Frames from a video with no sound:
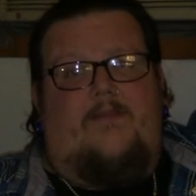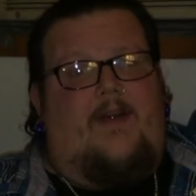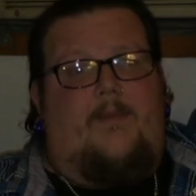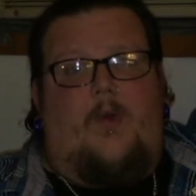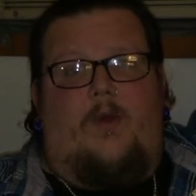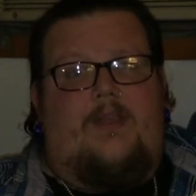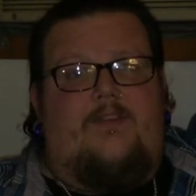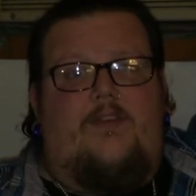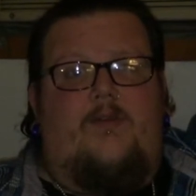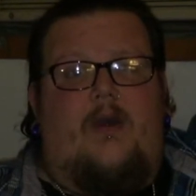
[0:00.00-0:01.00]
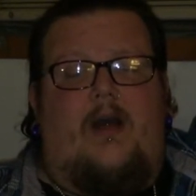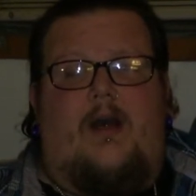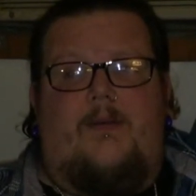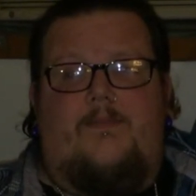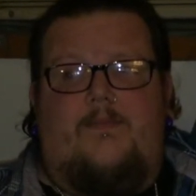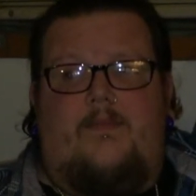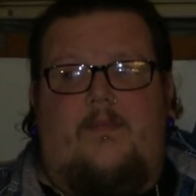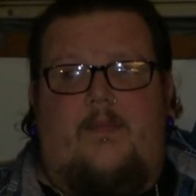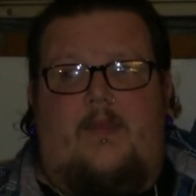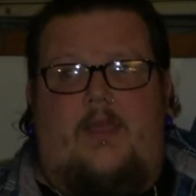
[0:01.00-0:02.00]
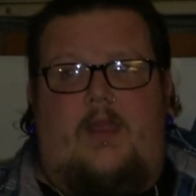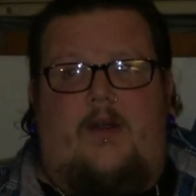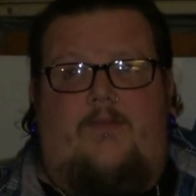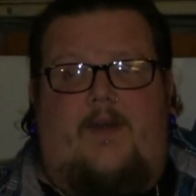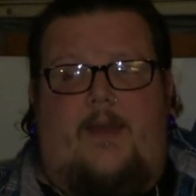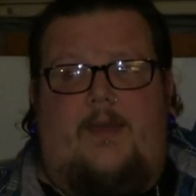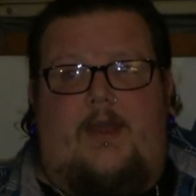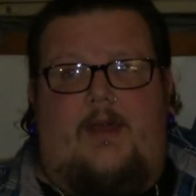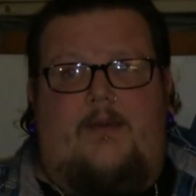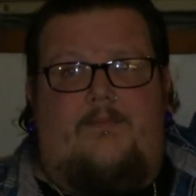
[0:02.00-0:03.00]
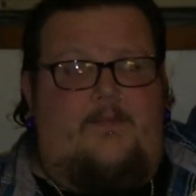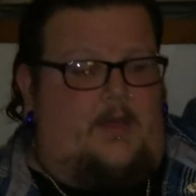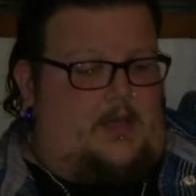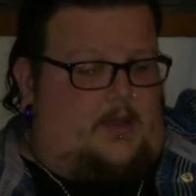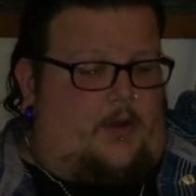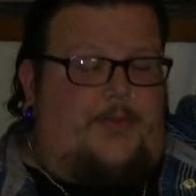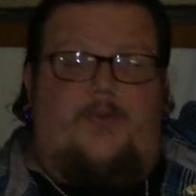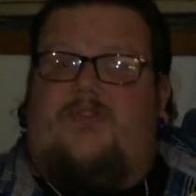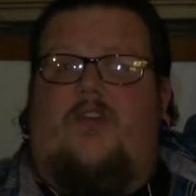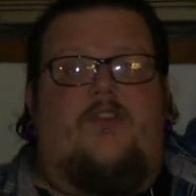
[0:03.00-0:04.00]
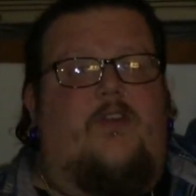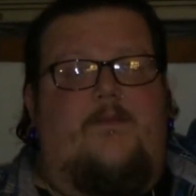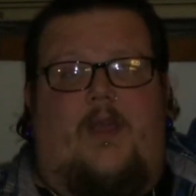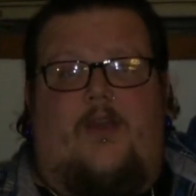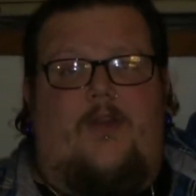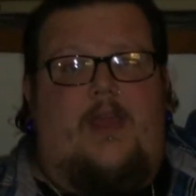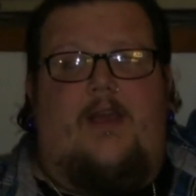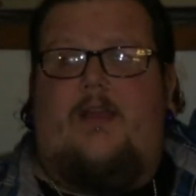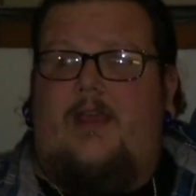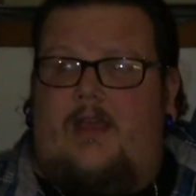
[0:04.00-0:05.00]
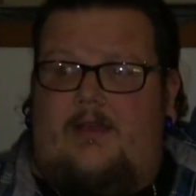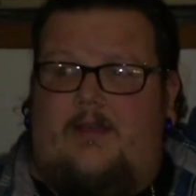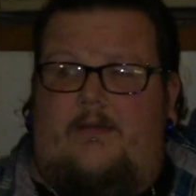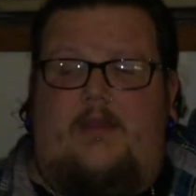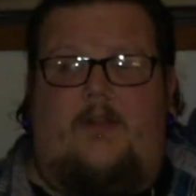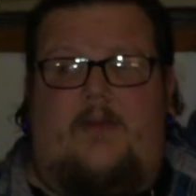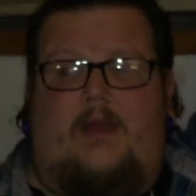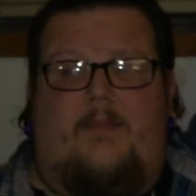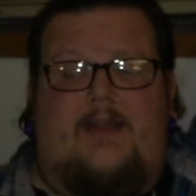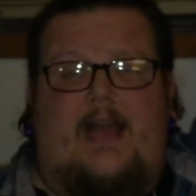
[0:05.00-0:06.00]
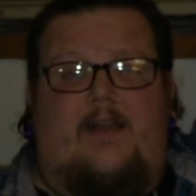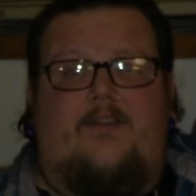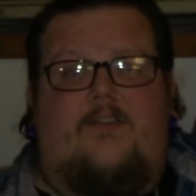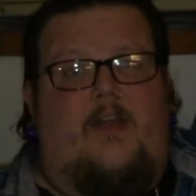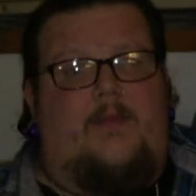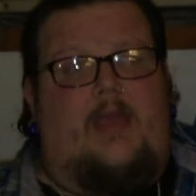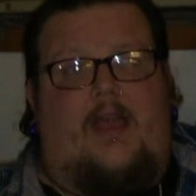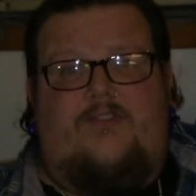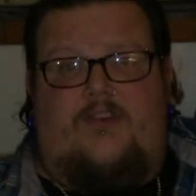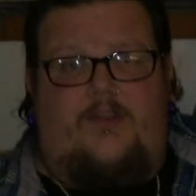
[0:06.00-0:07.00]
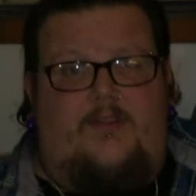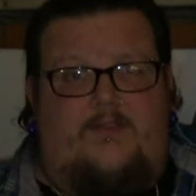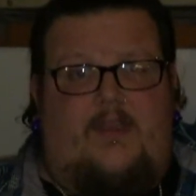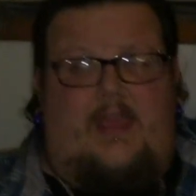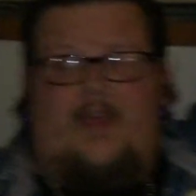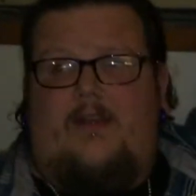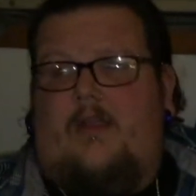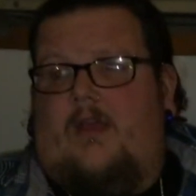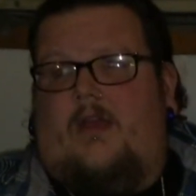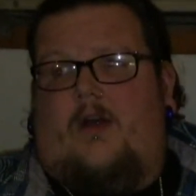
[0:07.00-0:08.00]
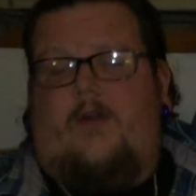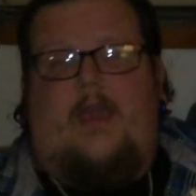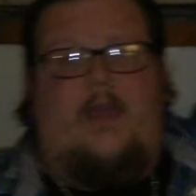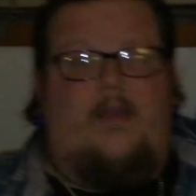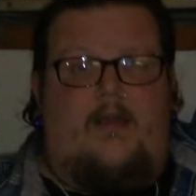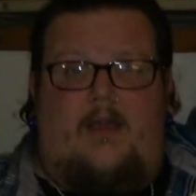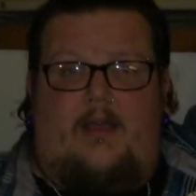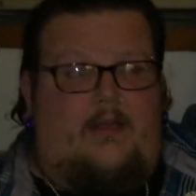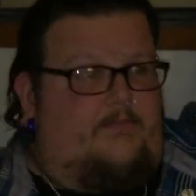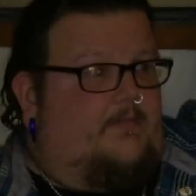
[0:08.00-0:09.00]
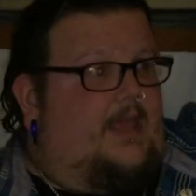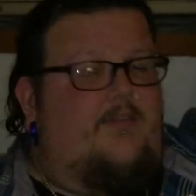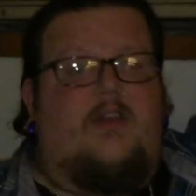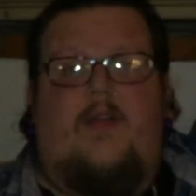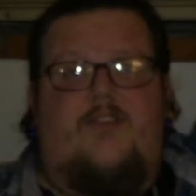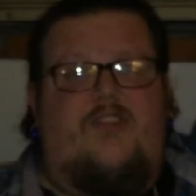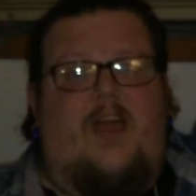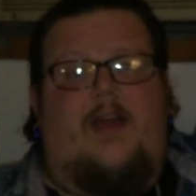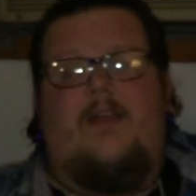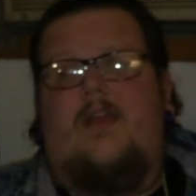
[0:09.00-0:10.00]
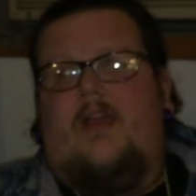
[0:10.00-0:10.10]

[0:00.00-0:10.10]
if I'm going to, you know, if I'm going to go through surgery with my hernia, you know, my doctors tell me I should do this again. Okay, I'll give it another shot.